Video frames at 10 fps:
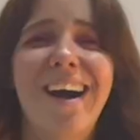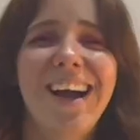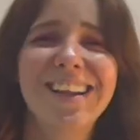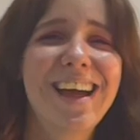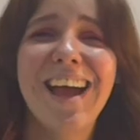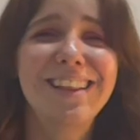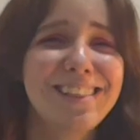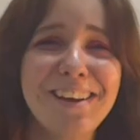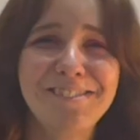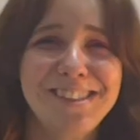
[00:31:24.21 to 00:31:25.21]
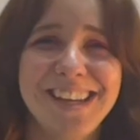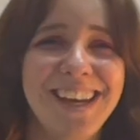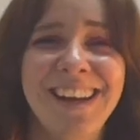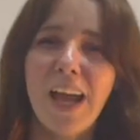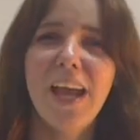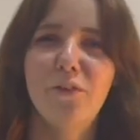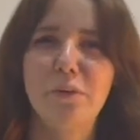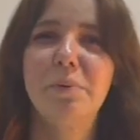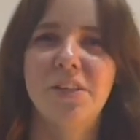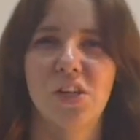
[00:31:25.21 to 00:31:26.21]
I, I loved it. I have
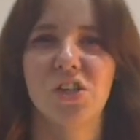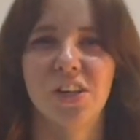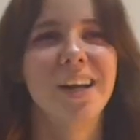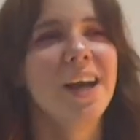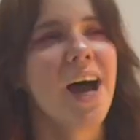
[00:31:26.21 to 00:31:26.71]
a petition.